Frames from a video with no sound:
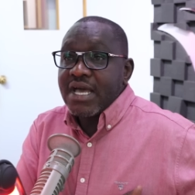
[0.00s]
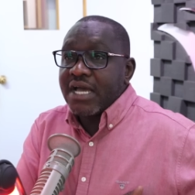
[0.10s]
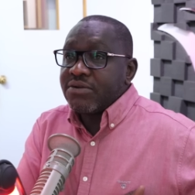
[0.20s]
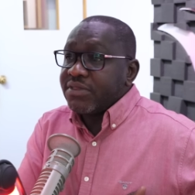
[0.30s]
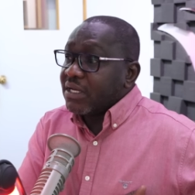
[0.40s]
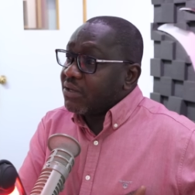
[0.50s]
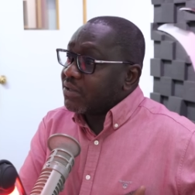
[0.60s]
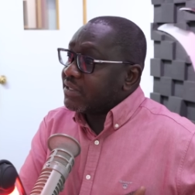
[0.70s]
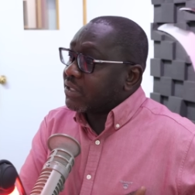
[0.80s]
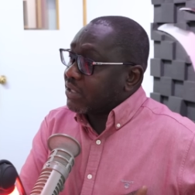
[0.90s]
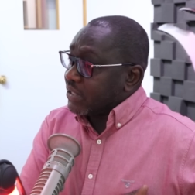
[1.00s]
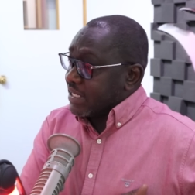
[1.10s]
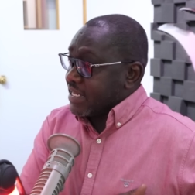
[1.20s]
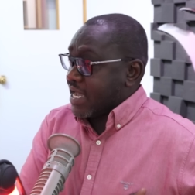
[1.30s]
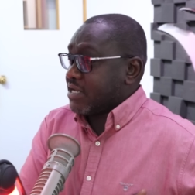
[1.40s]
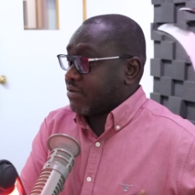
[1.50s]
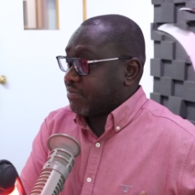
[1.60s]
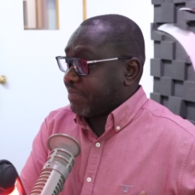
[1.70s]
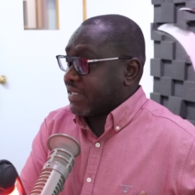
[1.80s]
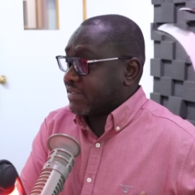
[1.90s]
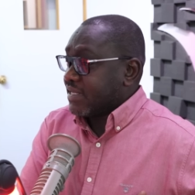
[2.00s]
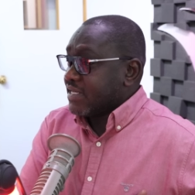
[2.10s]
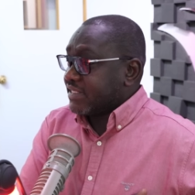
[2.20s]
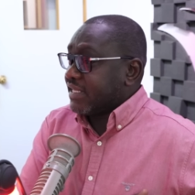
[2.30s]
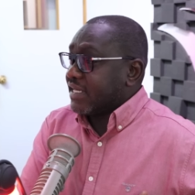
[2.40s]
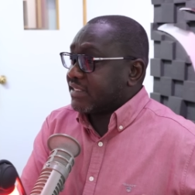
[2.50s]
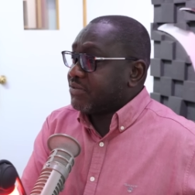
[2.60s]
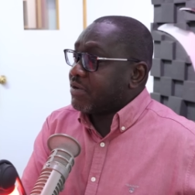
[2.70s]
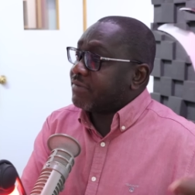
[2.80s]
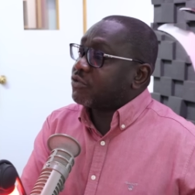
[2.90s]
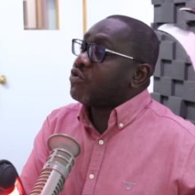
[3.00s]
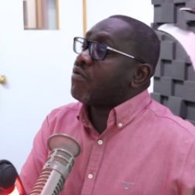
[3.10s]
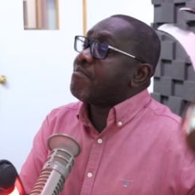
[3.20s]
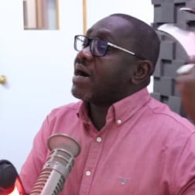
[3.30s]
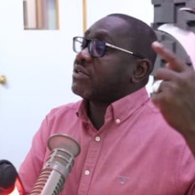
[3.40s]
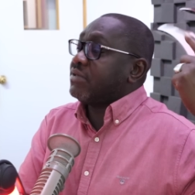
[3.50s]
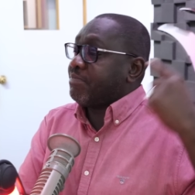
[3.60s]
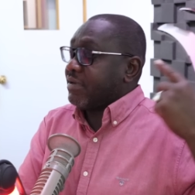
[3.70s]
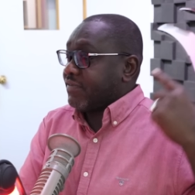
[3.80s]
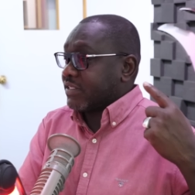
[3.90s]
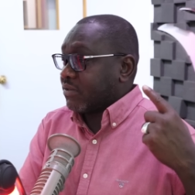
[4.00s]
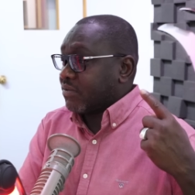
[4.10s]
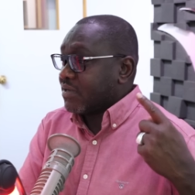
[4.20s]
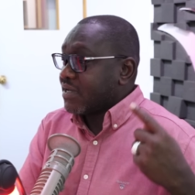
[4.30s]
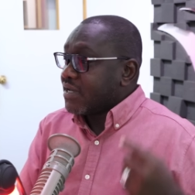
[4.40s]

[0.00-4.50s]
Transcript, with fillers: I know the law, the uh, High Court passed, say that you have to go back to the previous law.